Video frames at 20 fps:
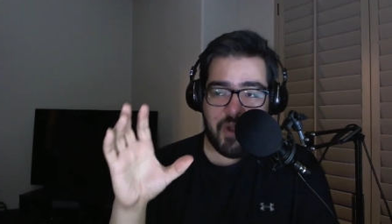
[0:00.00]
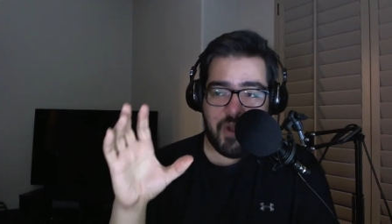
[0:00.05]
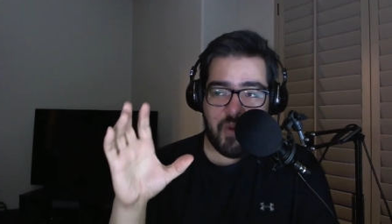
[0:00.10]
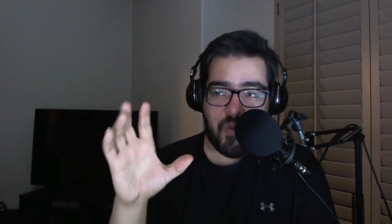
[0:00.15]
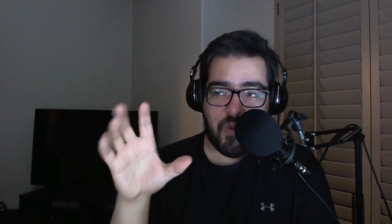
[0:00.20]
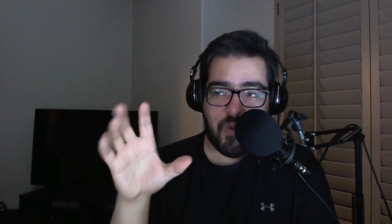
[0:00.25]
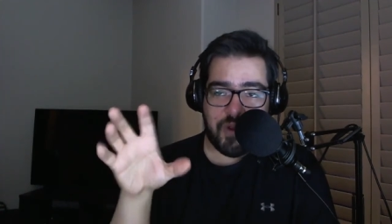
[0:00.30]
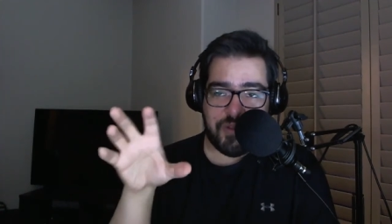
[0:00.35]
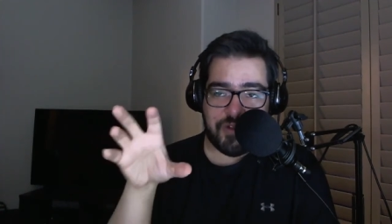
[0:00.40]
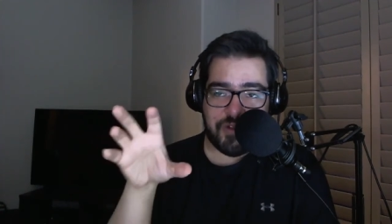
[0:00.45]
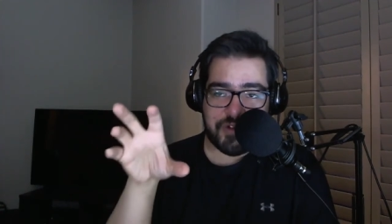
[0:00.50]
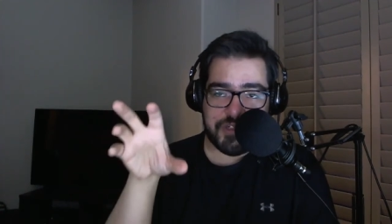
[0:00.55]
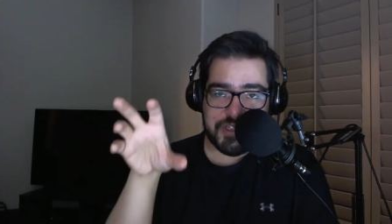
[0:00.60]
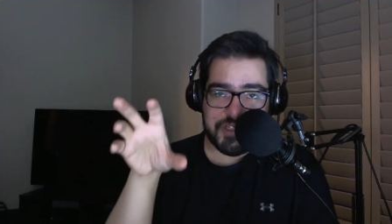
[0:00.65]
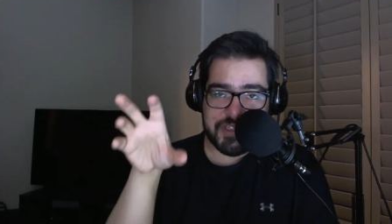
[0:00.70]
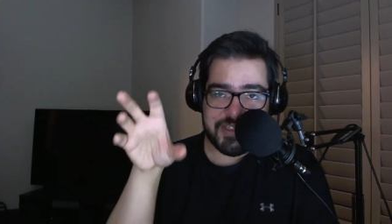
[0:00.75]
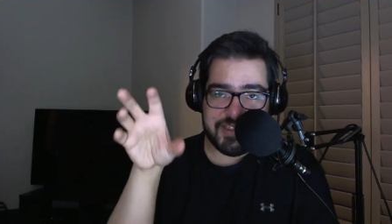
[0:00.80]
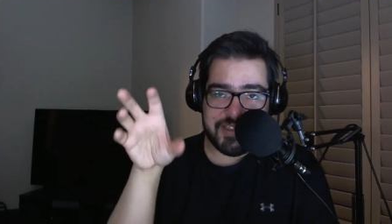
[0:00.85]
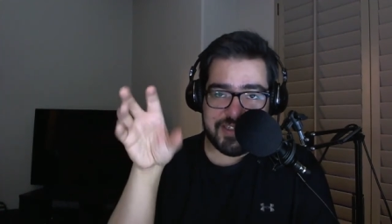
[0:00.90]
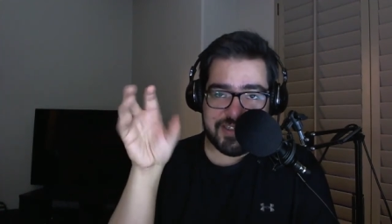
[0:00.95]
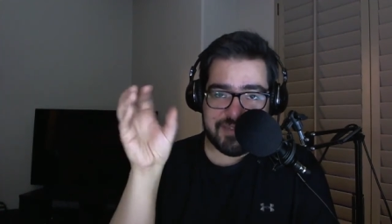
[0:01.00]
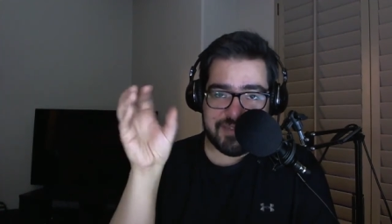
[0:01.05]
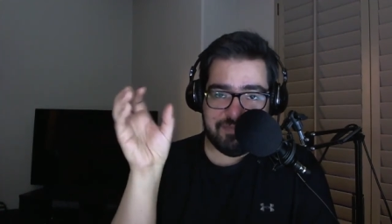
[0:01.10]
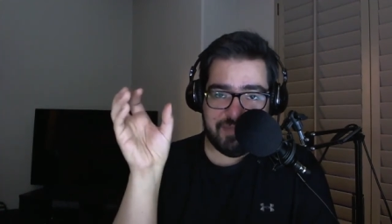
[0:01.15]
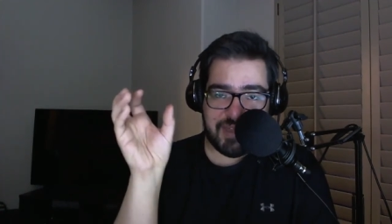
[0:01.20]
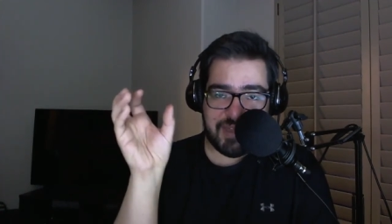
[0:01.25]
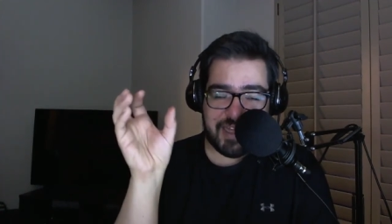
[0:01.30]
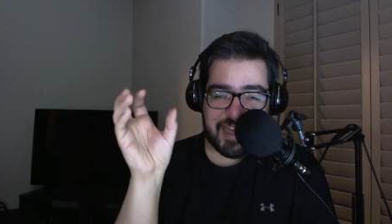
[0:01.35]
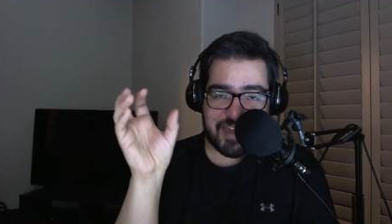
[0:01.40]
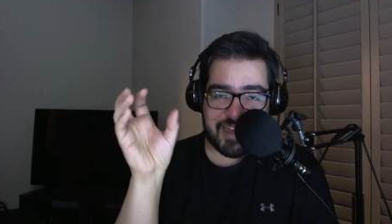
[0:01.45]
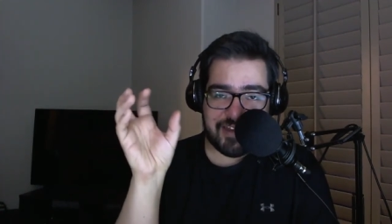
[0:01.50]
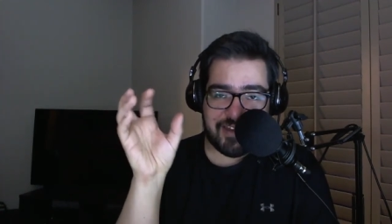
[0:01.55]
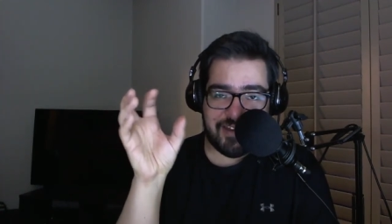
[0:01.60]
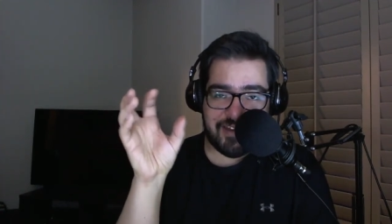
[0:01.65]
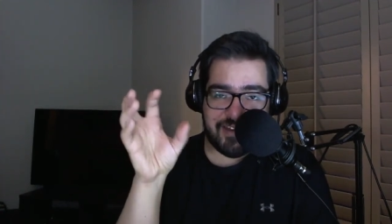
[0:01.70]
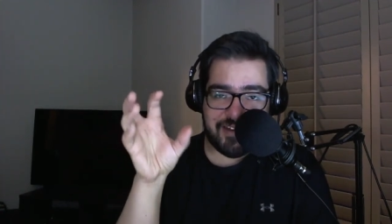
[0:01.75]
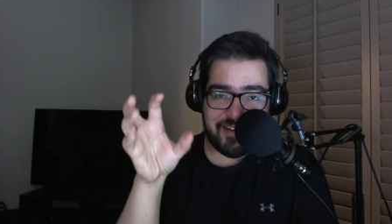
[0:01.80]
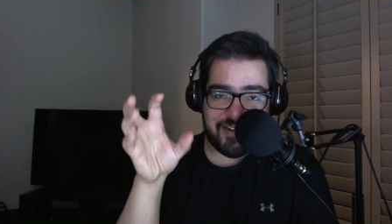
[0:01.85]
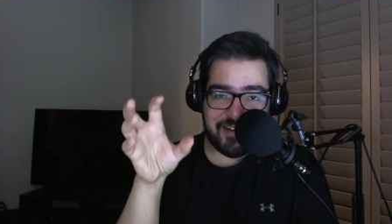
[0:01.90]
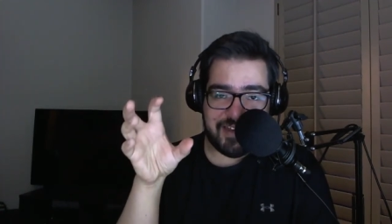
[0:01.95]
where there's just this black
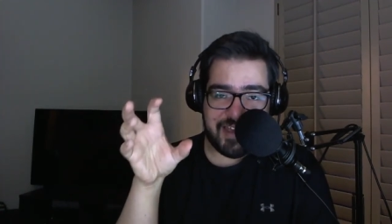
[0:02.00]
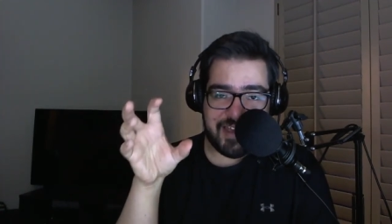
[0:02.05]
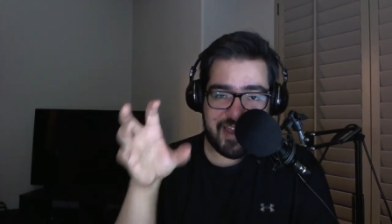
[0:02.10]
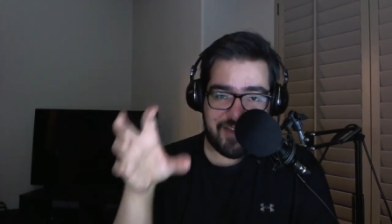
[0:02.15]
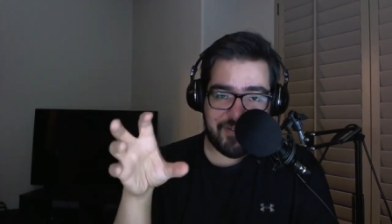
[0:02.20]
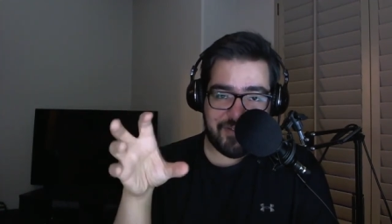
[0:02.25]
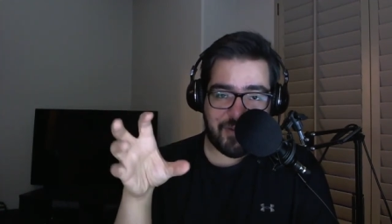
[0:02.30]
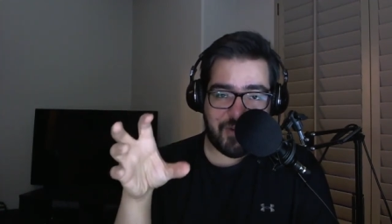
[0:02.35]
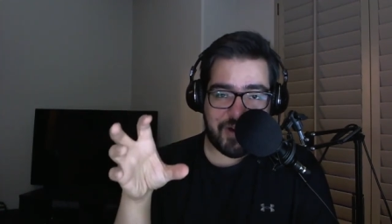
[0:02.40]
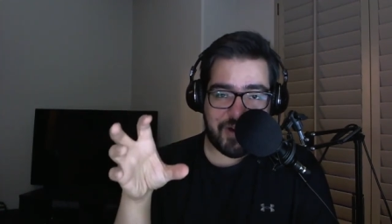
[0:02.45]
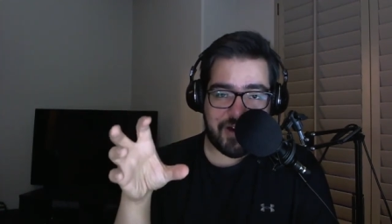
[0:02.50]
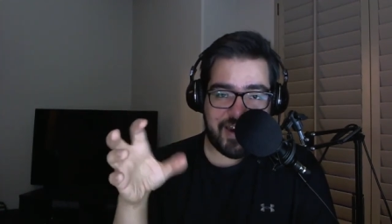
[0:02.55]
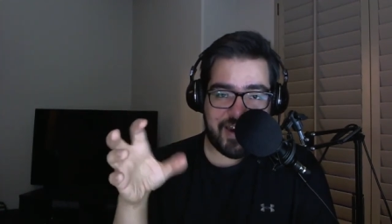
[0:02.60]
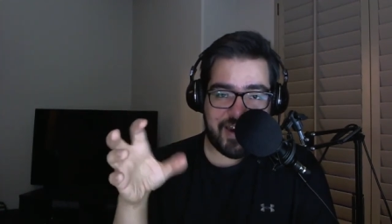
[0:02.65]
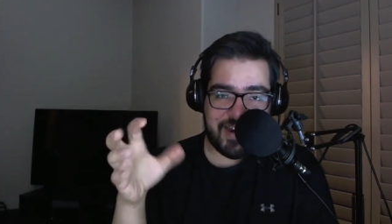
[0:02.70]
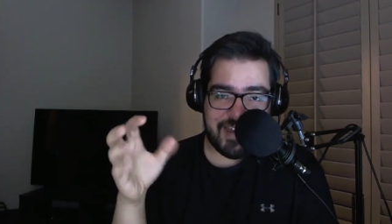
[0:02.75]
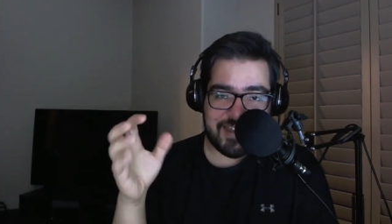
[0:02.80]
gunk everywhere, and it's